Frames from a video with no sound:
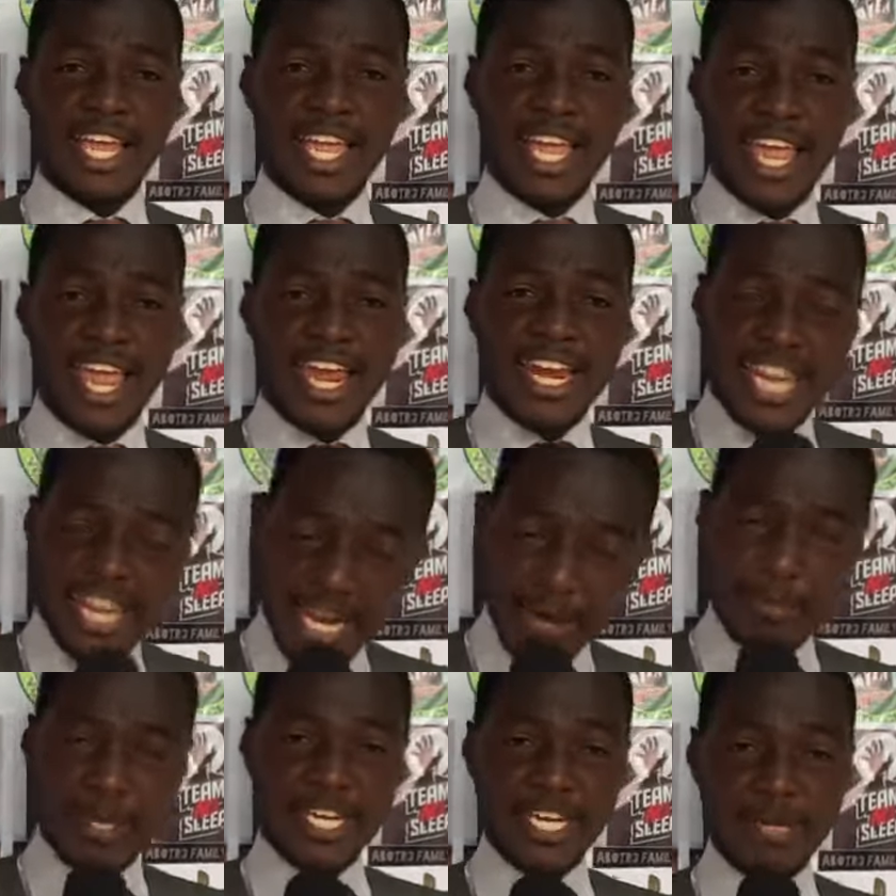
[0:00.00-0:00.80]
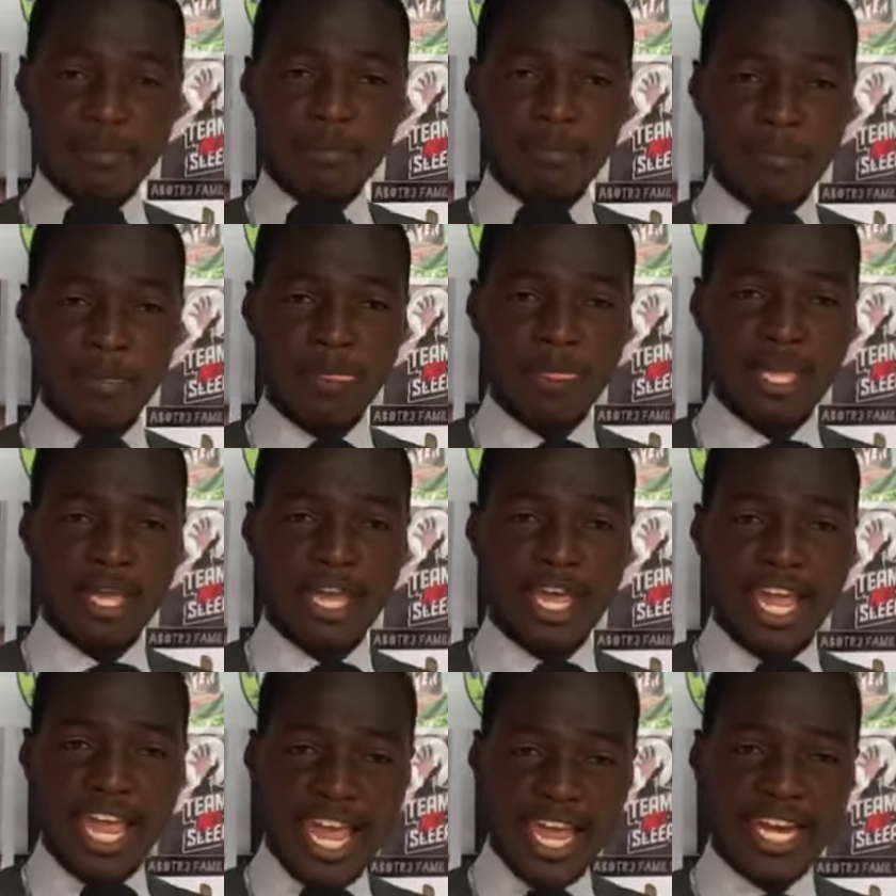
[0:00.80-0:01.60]
ena na me nim
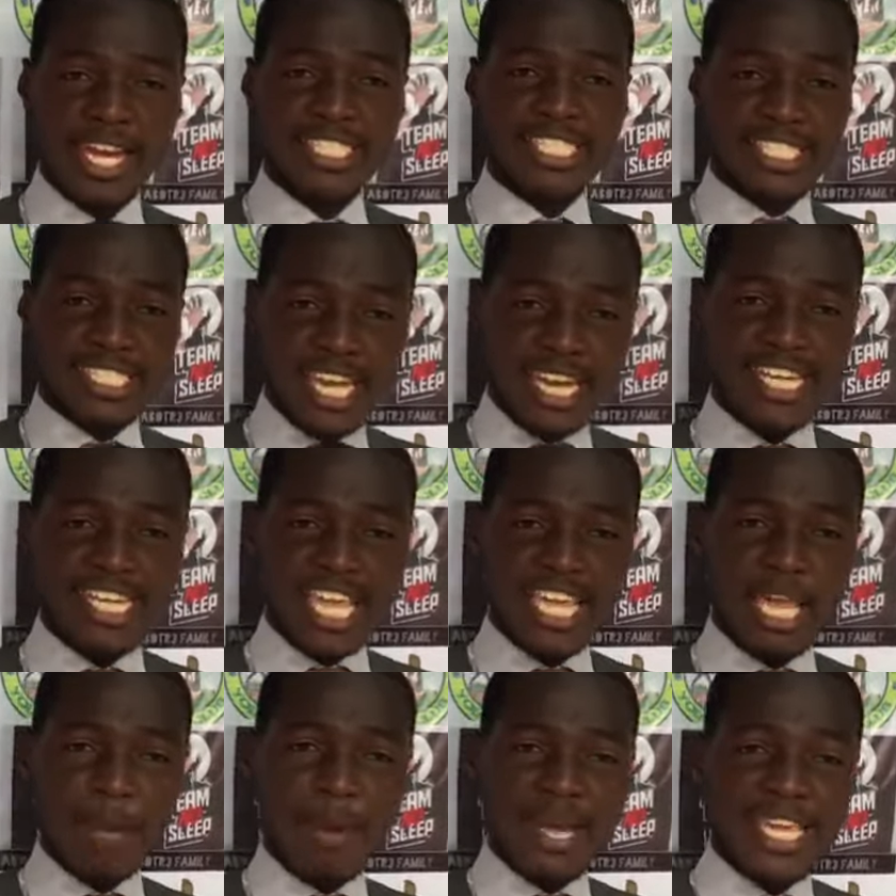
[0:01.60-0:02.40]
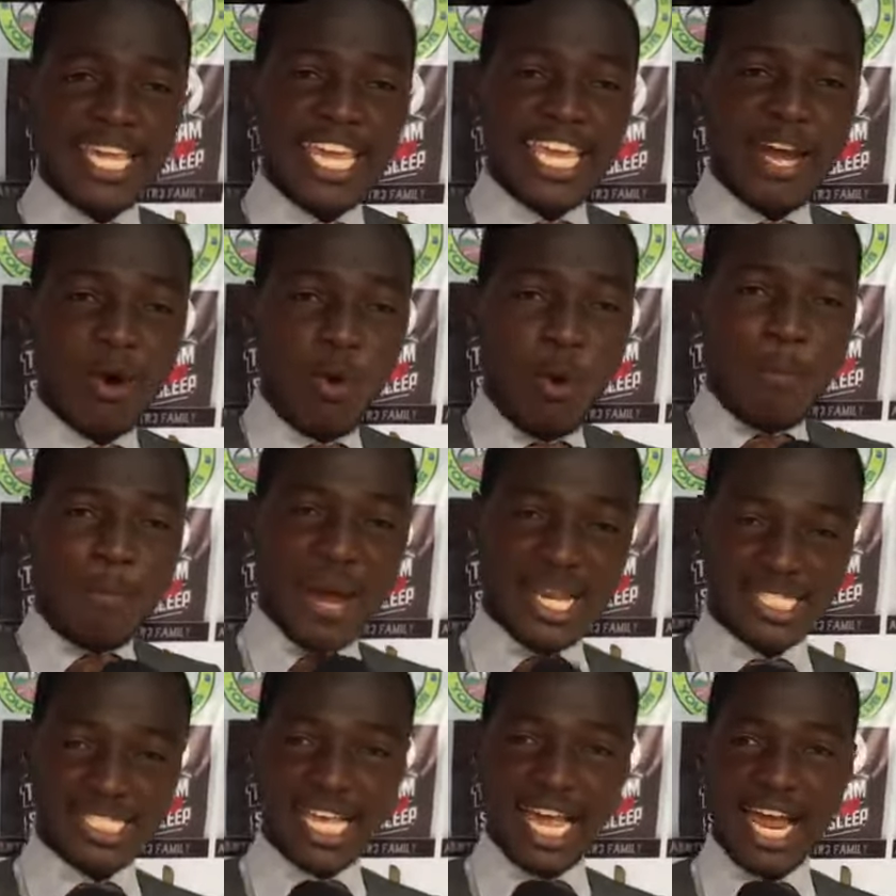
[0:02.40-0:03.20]
ene sene ye beye ye ho
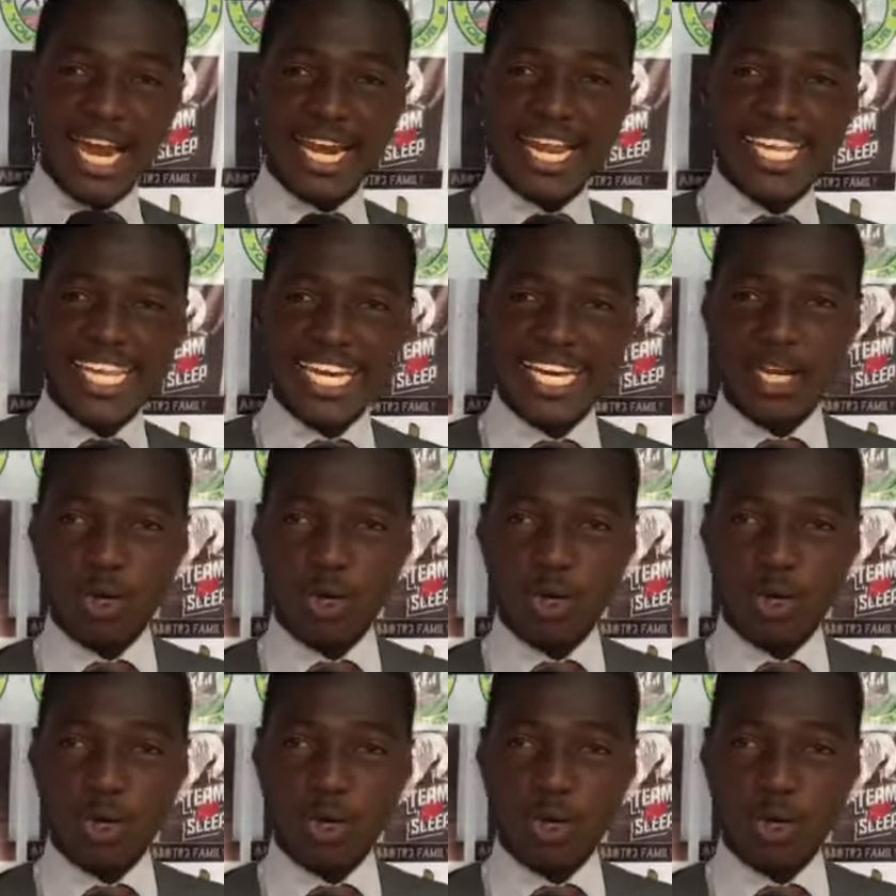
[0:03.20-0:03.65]
basa na ye de